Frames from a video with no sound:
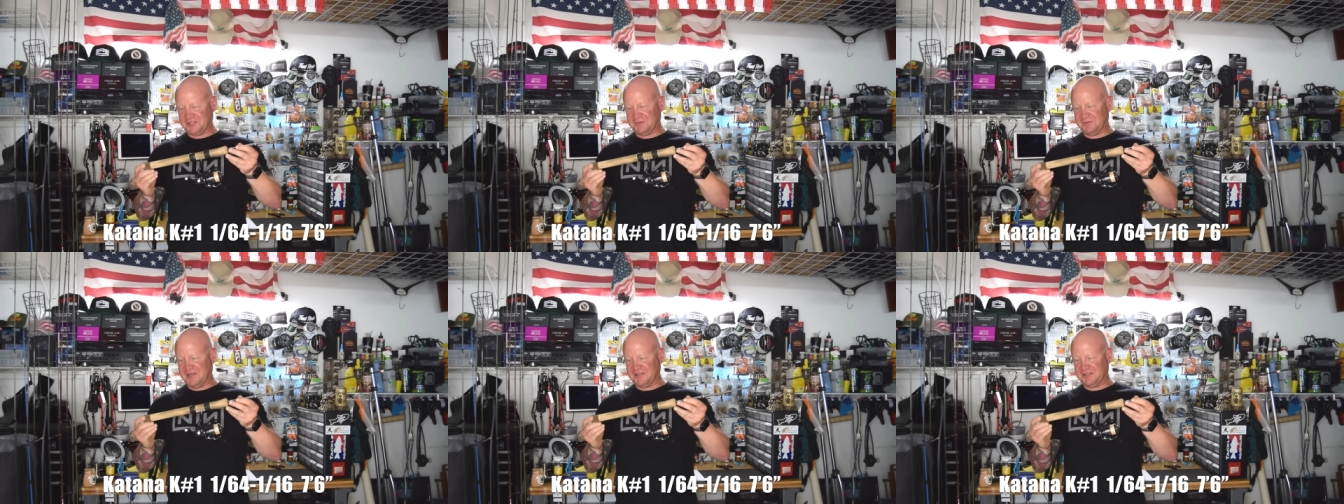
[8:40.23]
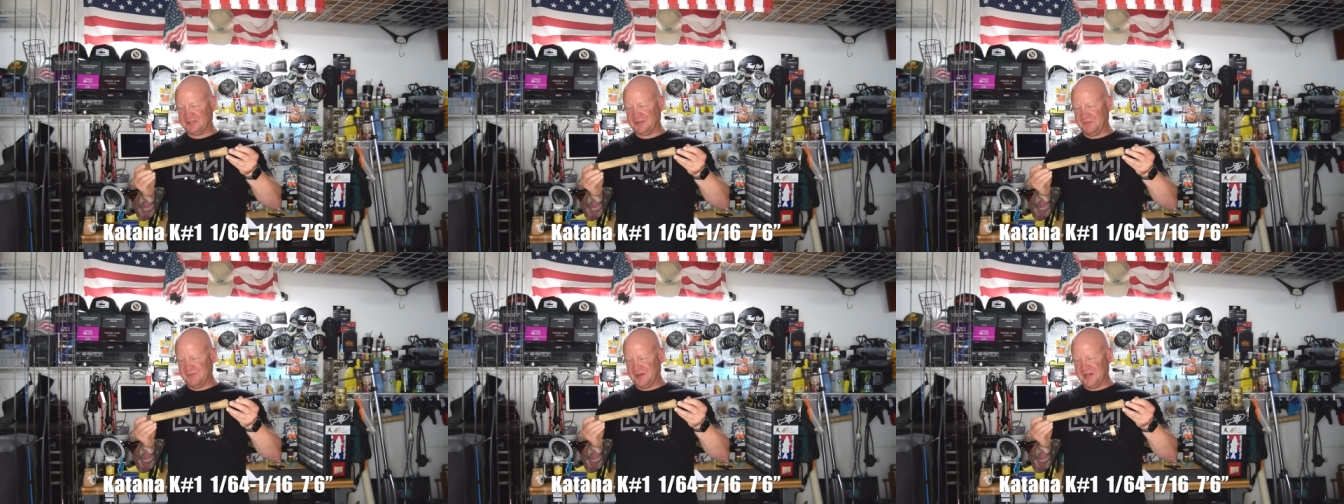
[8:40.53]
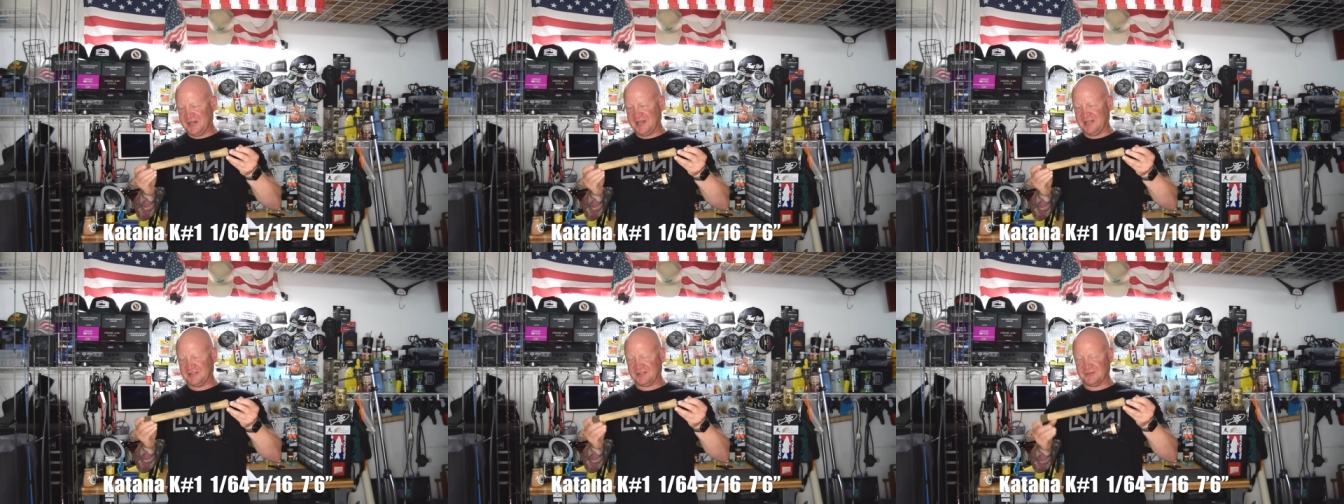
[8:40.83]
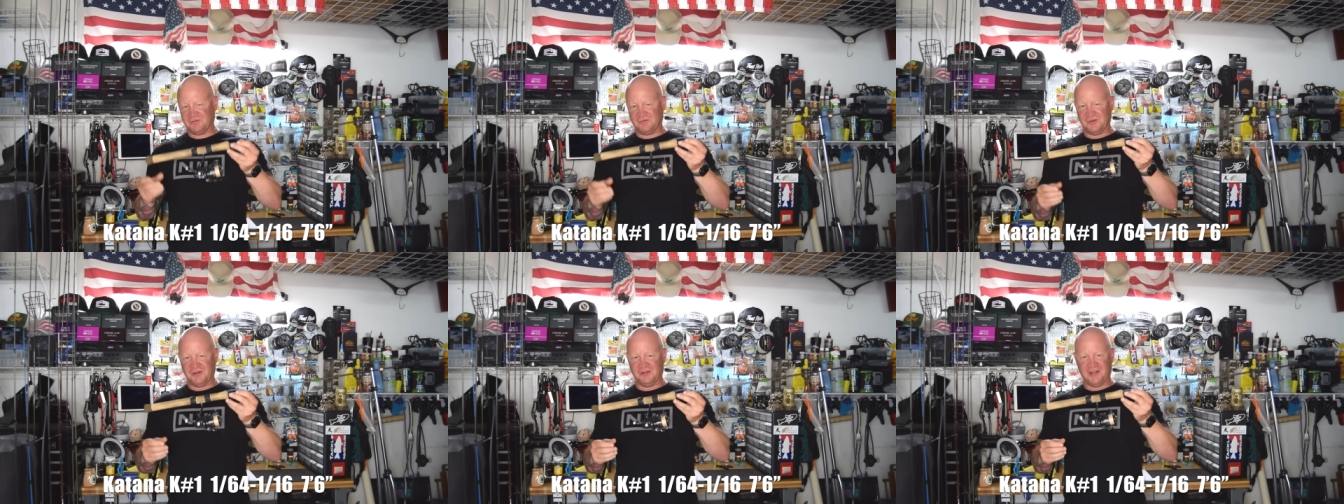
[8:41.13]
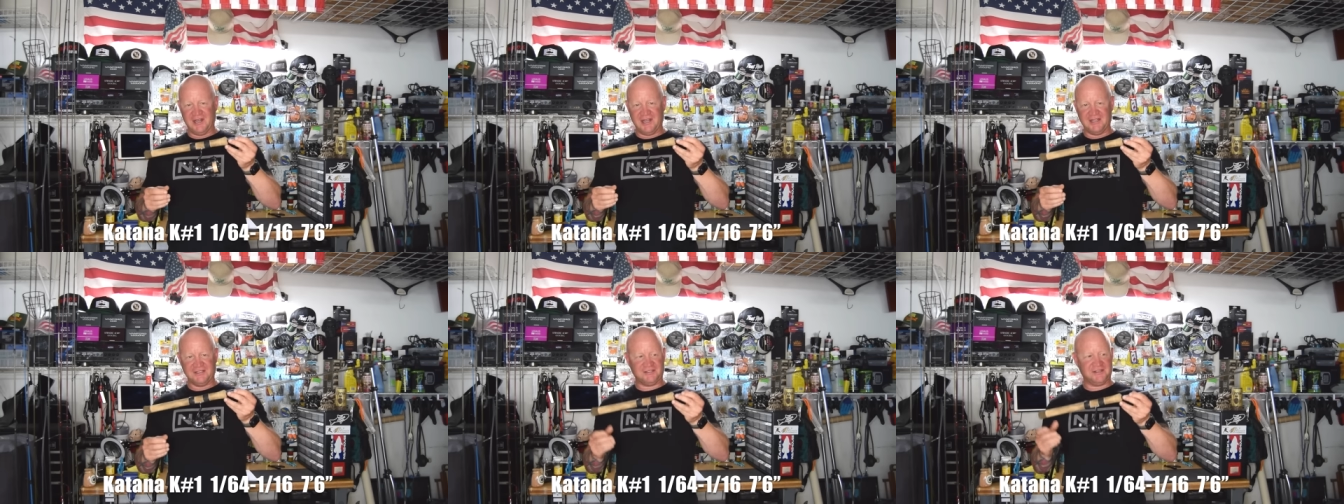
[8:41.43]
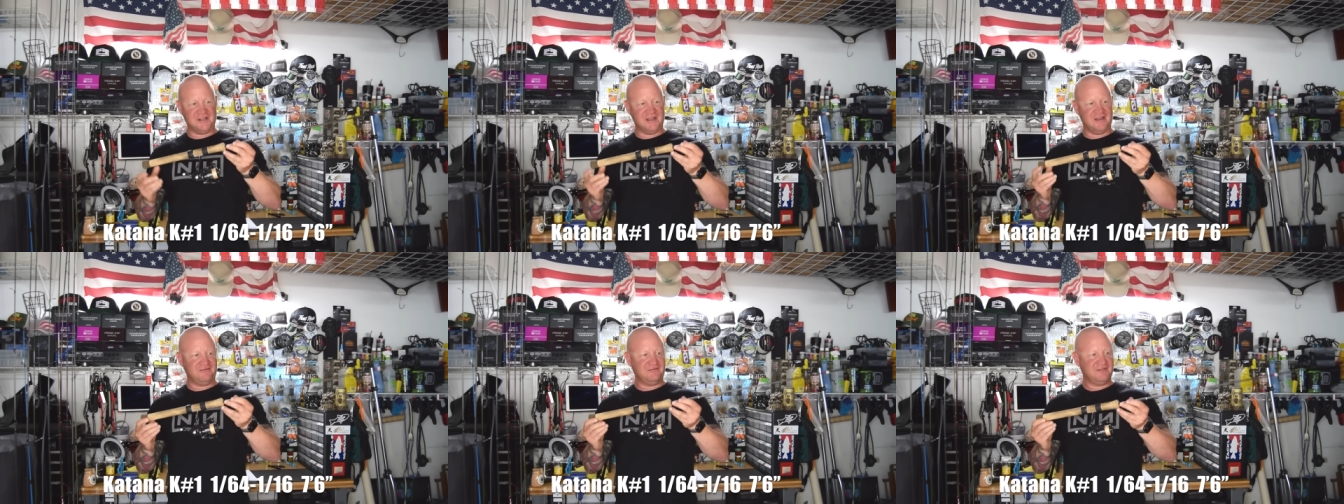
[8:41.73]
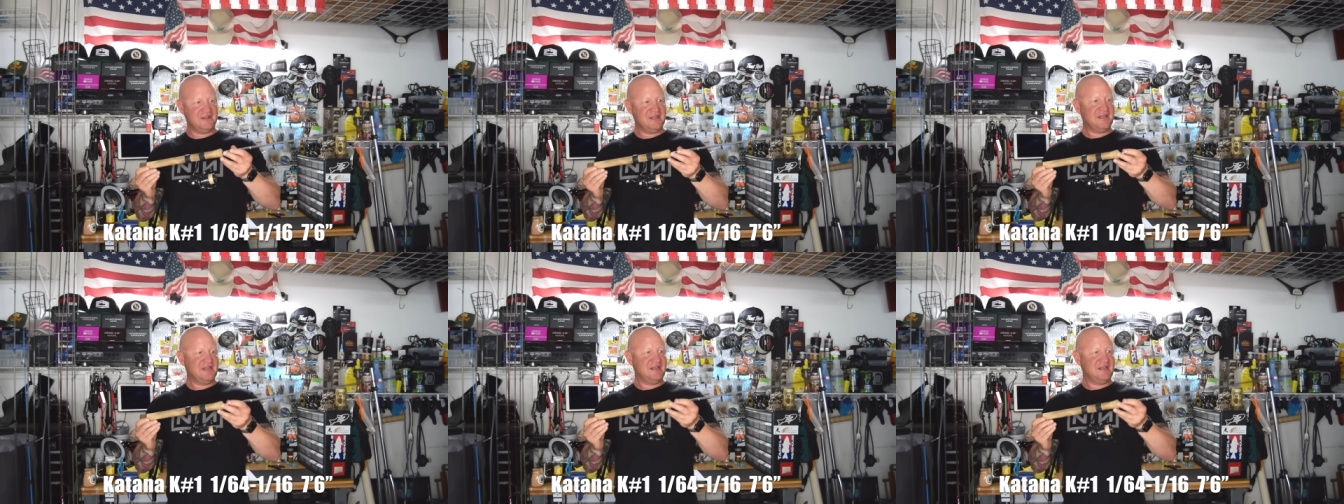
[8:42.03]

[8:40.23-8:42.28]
to spend some money on some real nice stuff,